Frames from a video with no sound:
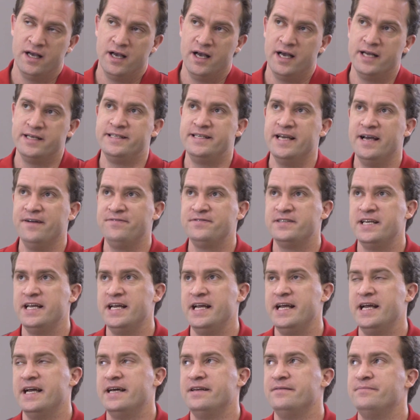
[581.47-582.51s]
A deft
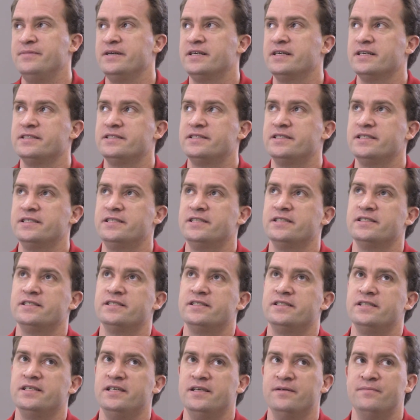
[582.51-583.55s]
hand, because this
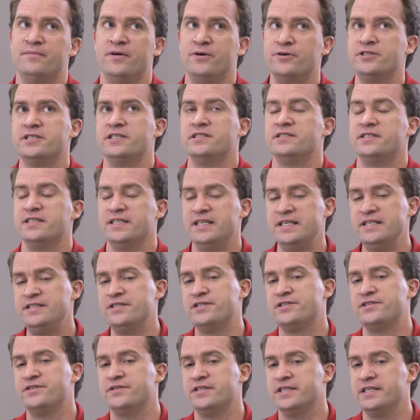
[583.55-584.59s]
is the emotions
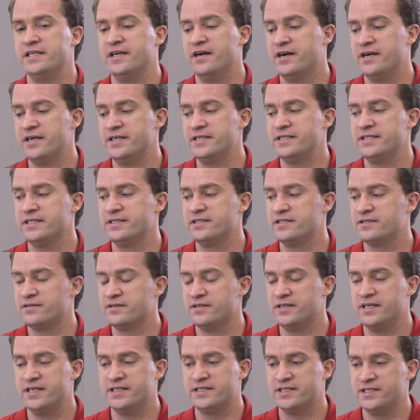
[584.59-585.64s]
industry. Art
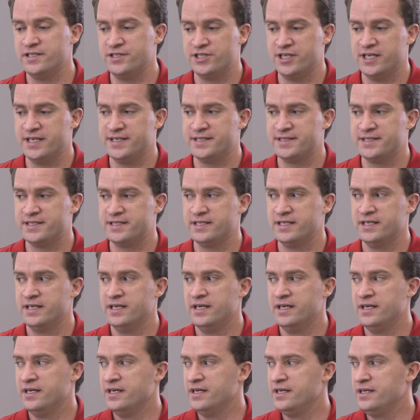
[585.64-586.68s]
isn't just,
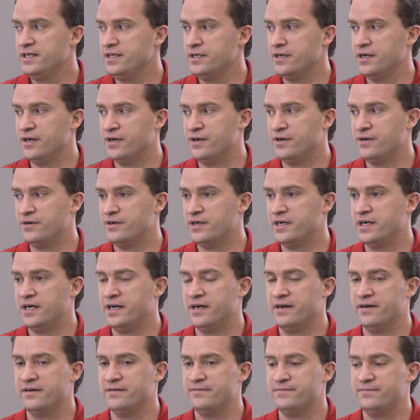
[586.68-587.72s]
you
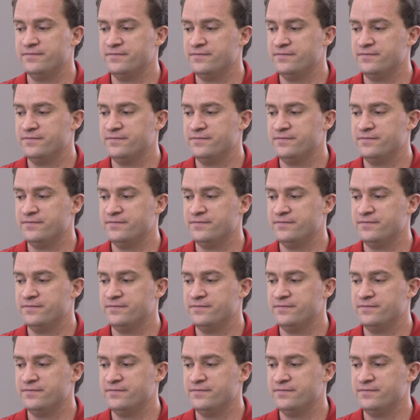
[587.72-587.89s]
know,